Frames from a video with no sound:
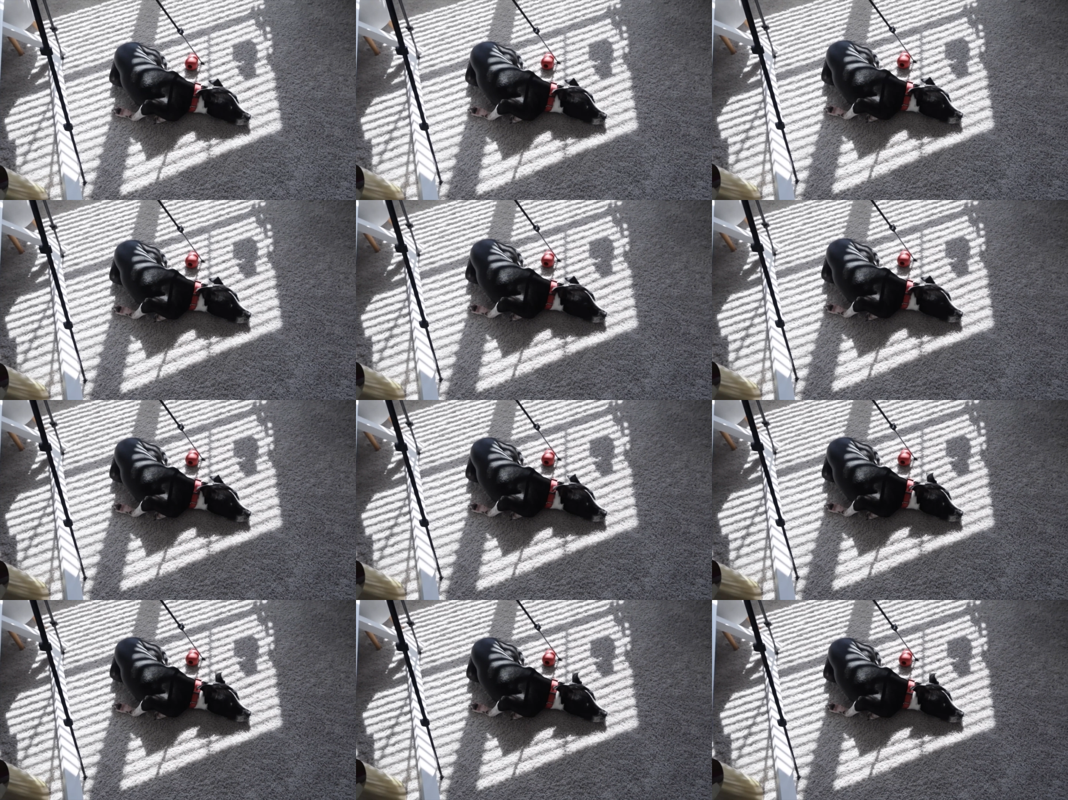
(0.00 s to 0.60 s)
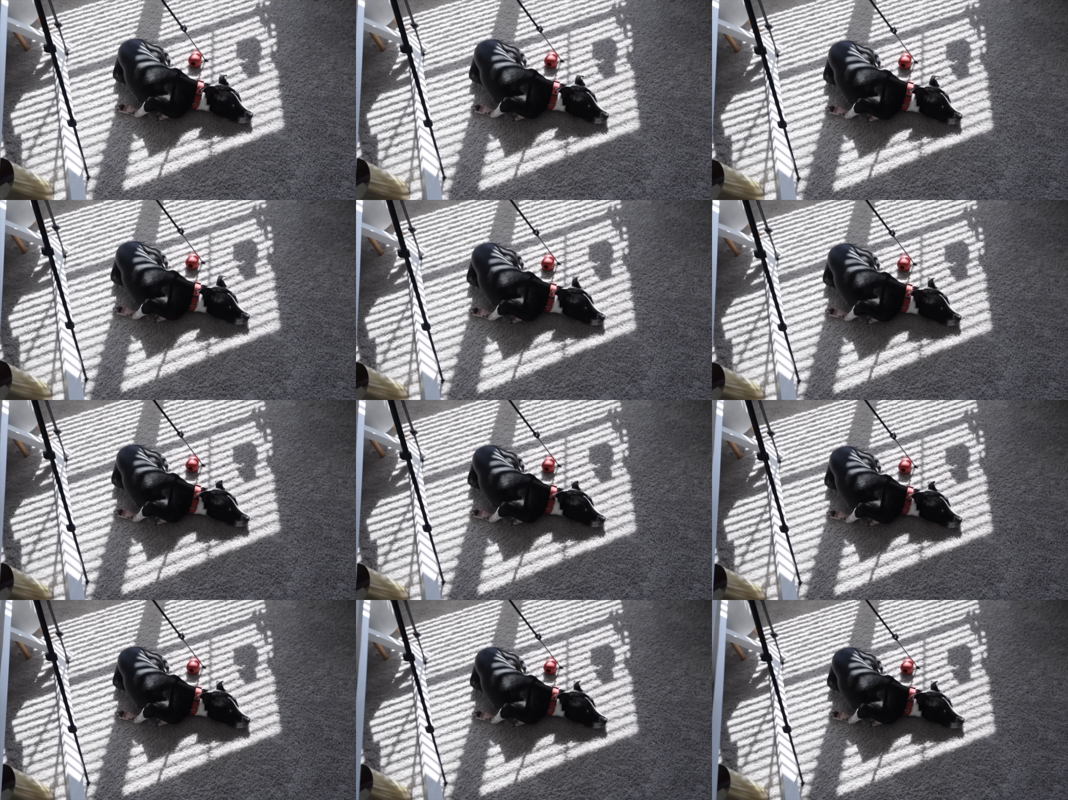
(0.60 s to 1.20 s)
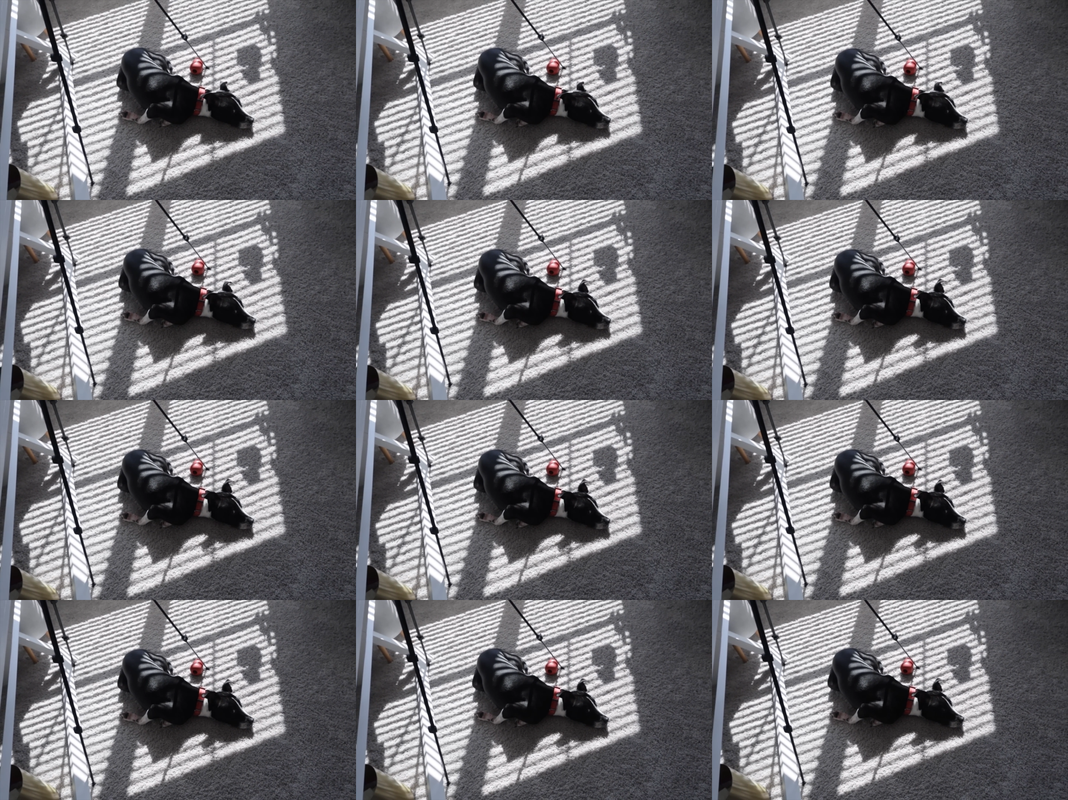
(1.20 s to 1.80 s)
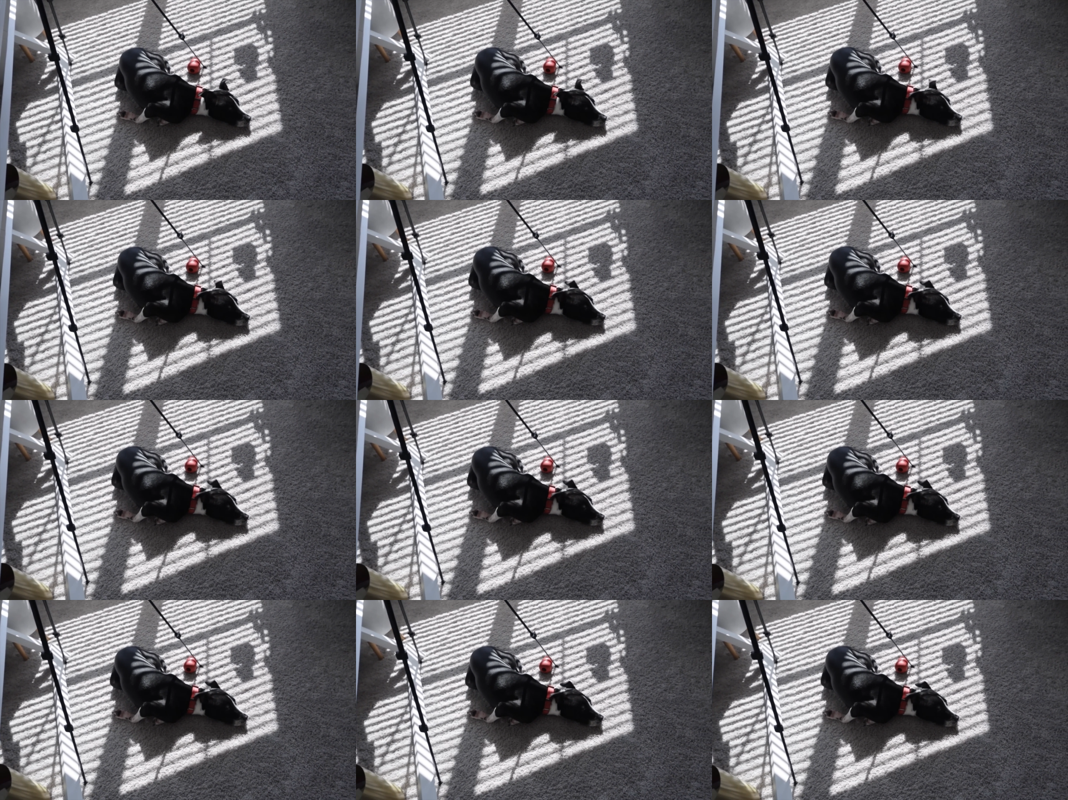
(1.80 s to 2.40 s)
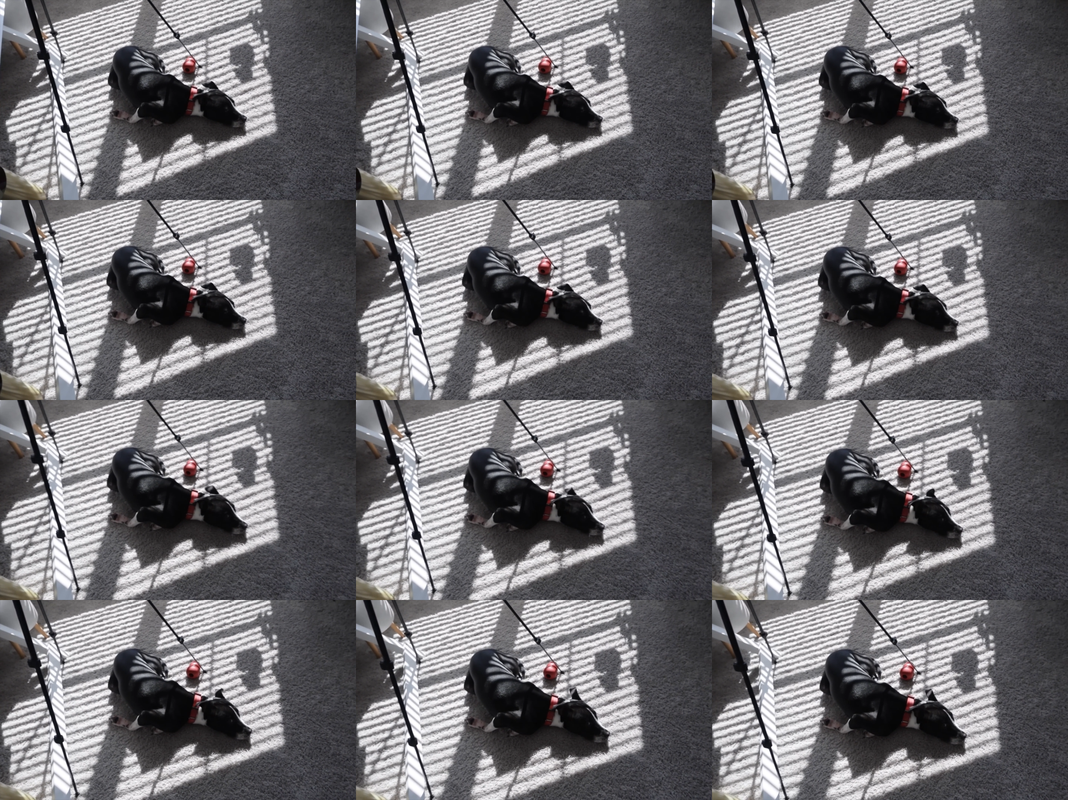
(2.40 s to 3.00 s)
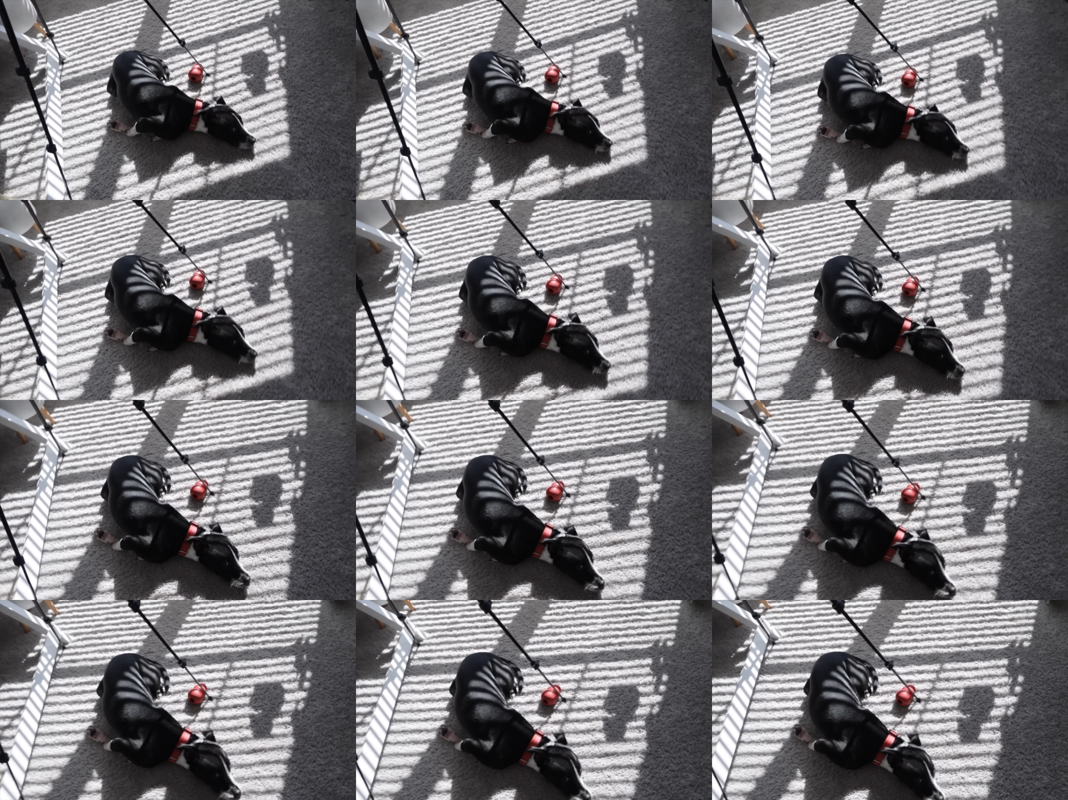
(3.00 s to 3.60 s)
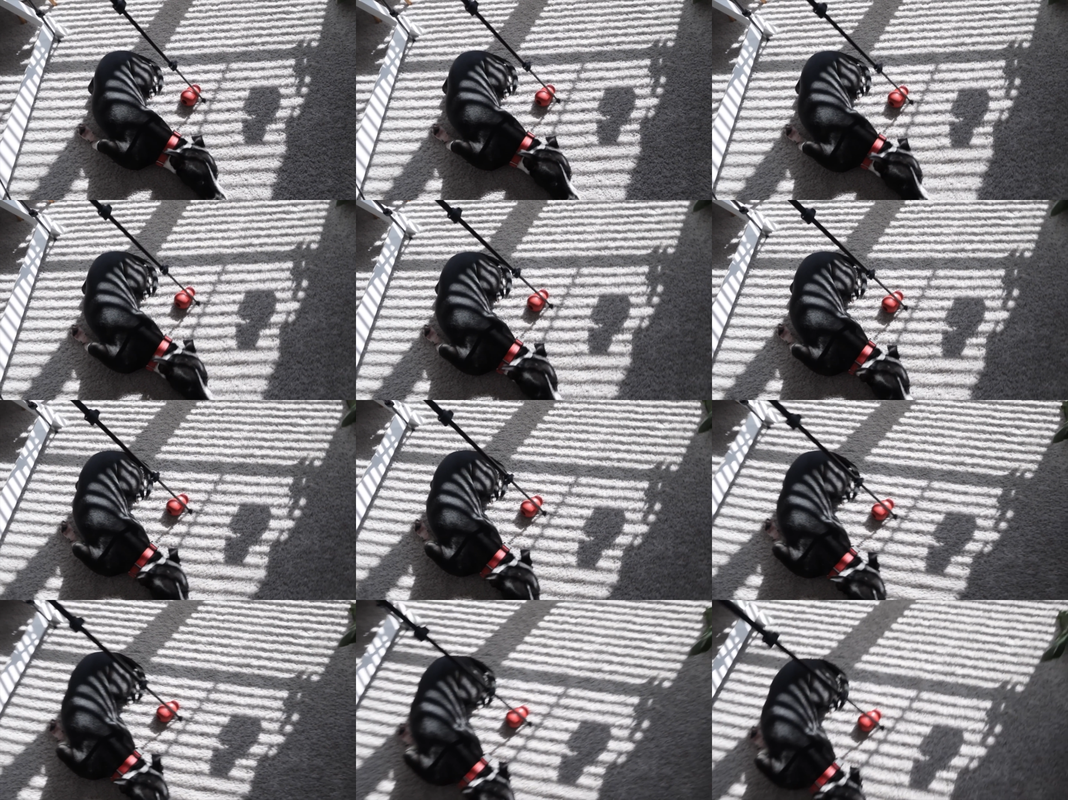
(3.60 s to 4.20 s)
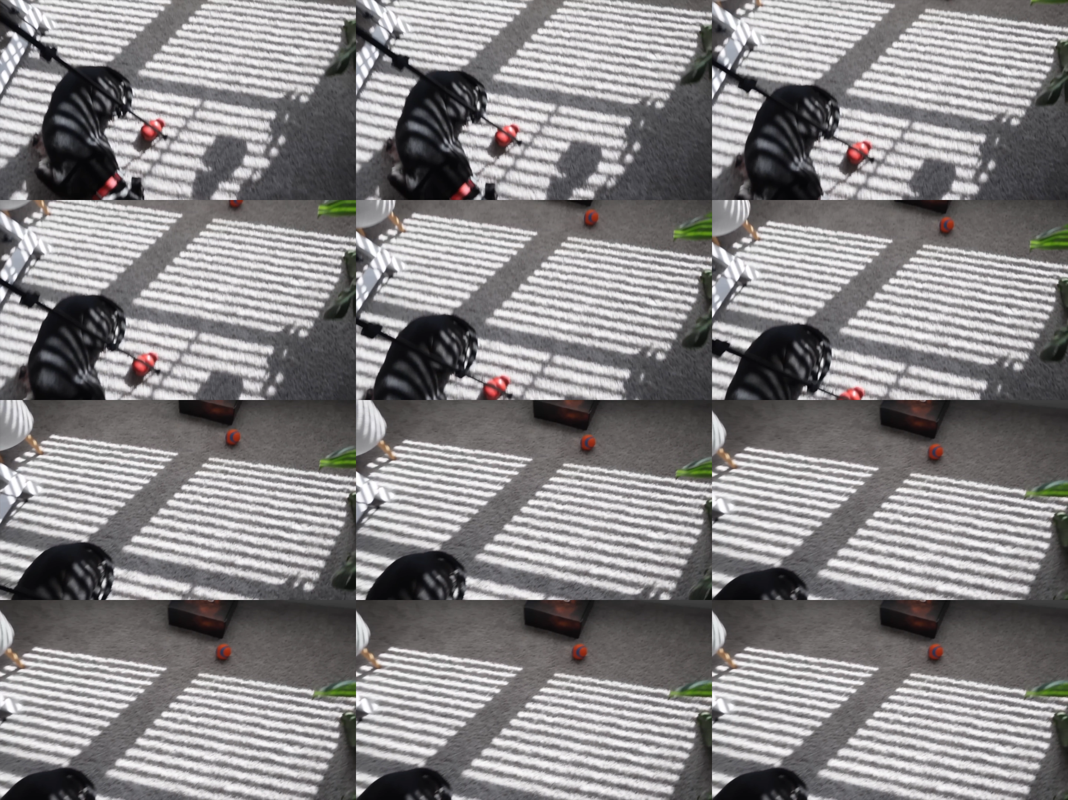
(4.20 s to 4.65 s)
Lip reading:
No face is visible, so there are no lips to read.